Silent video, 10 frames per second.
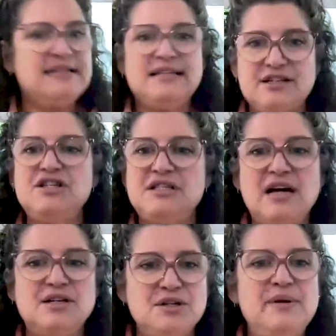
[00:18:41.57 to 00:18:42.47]
it's that she's
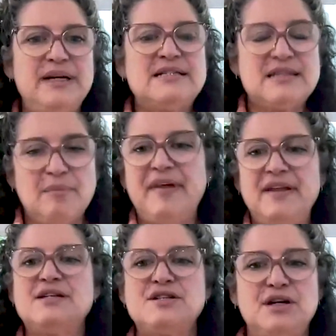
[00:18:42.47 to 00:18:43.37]
not doing something
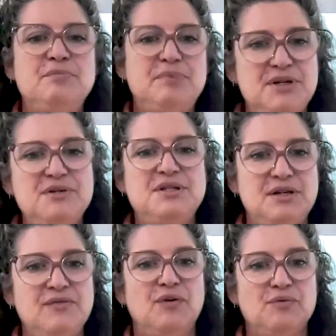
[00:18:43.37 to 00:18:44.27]
that's going to produce a
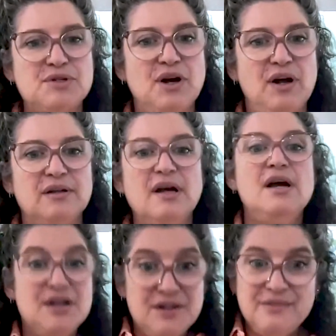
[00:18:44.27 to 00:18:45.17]
different result.
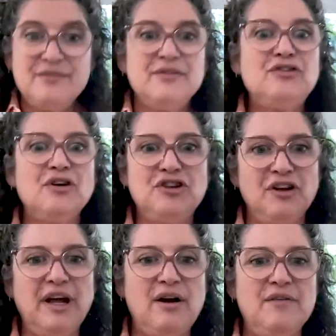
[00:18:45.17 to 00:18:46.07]
So she'll
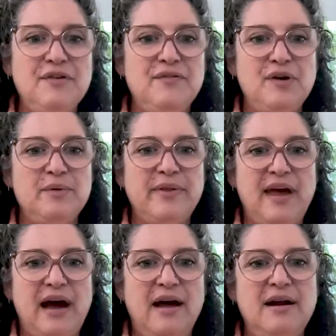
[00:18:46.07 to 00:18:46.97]
get off the phone with
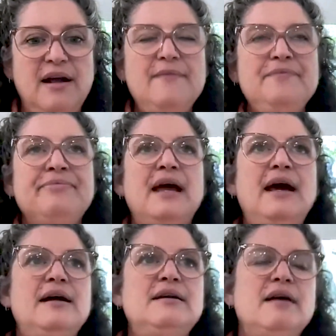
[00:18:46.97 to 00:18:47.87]
that.
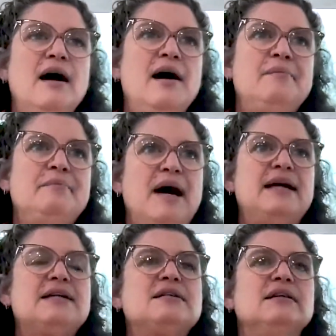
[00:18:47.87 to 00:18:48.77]
And I
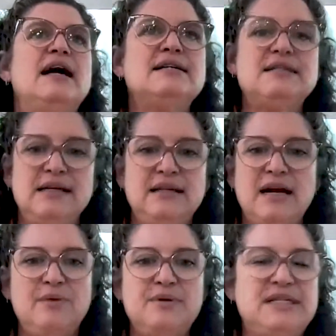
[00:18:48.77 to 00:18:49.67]
guess the last thing that
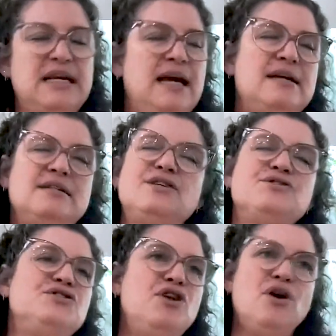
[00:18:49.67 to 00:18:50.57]
I would say is
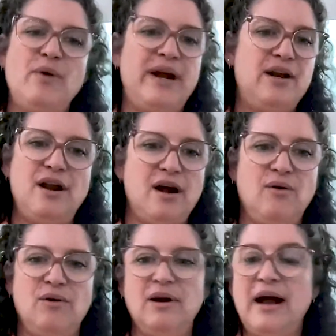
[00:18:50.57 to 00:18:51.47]
there's no way to
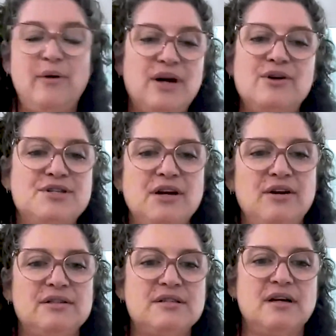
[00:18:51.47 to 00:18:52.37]
know how a coaching
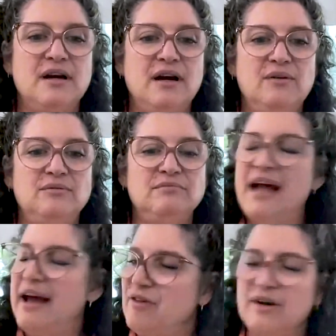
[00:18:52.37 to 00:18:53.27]
call is going to go,
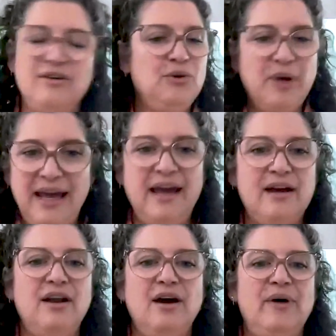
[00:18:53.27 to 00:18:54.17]
ever. You can't
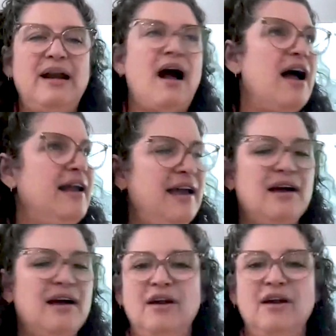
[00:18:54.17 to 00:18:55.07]
know it. I
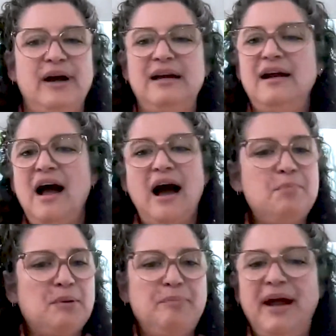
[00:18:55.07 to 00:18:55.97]
can't know it.
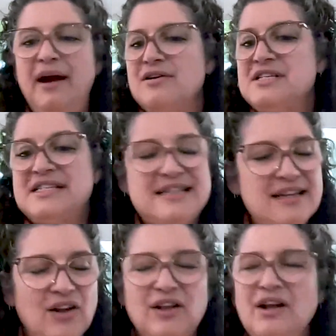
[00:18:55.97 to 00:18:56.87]
I prepare
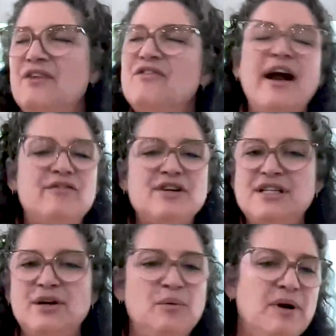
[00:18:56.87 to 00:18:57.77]
still for every
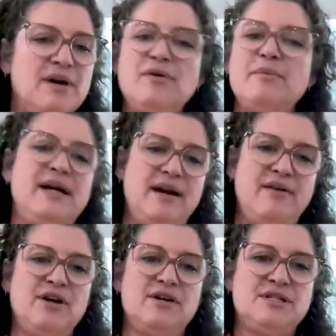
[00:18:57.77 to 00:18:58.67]
single one of them, and it
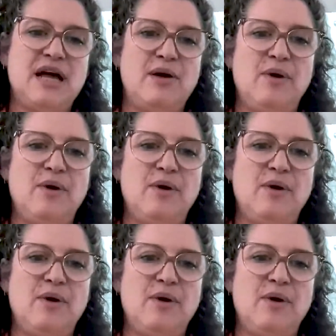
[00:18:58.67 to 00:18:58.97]
never goes that